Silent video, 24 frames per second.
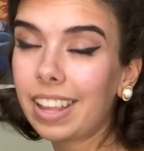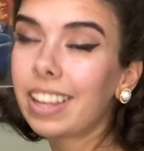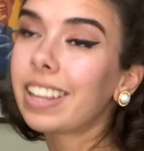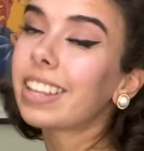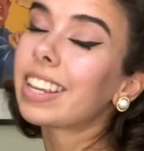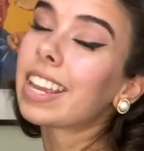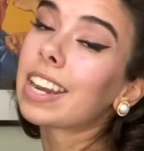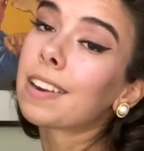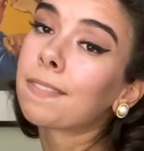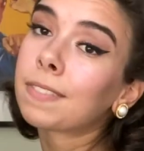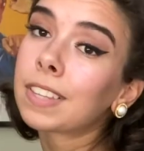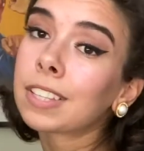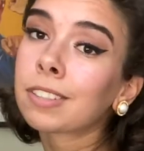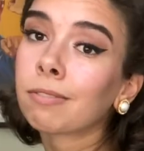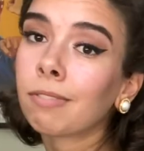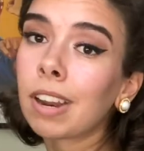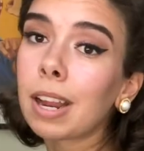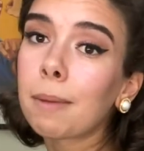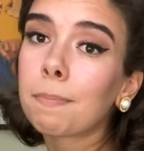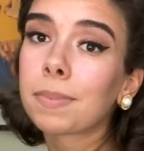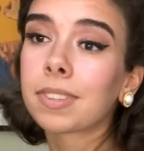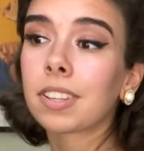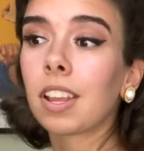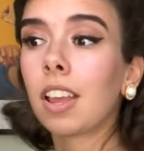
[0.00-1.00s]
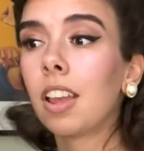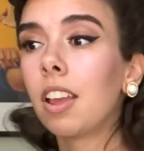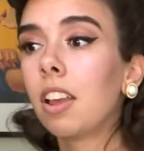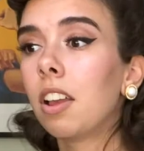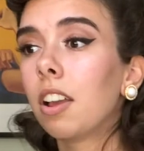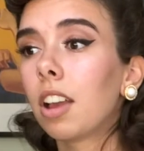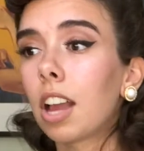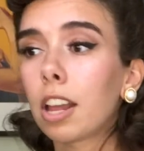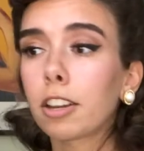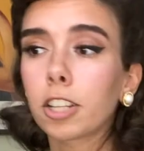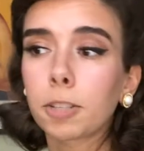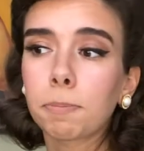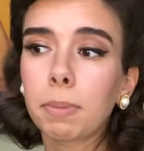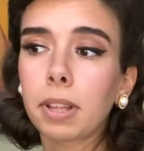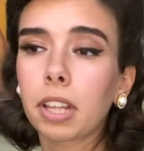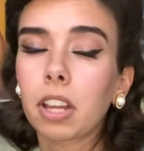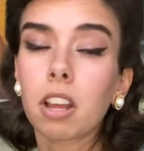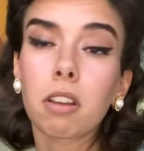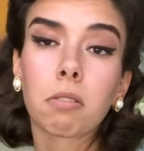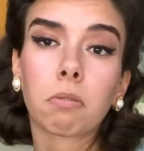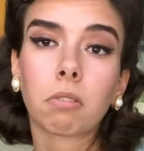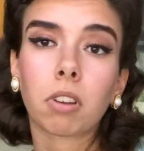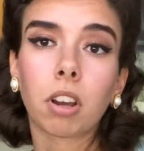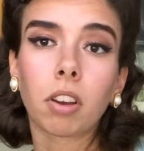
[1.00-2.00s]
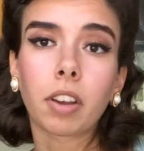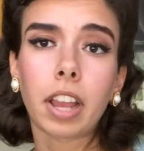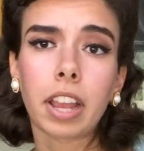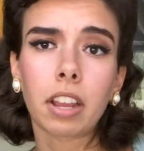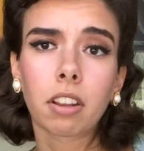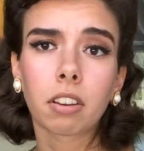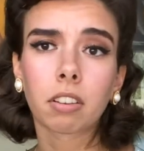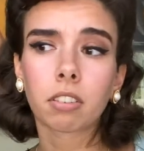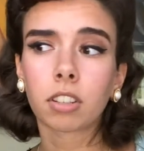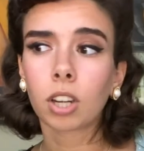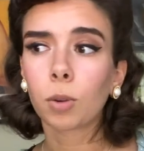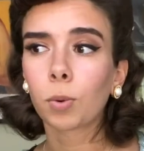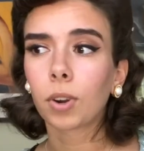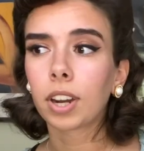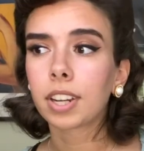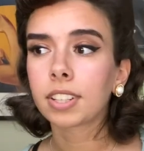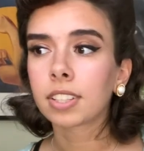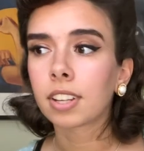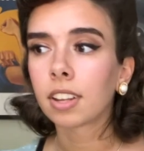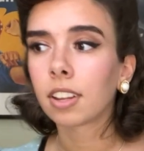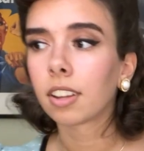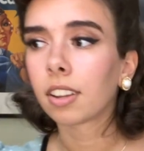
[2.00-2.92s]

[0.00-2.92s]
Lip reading: And if this rips, I'll just be like, oh, okay, no worries.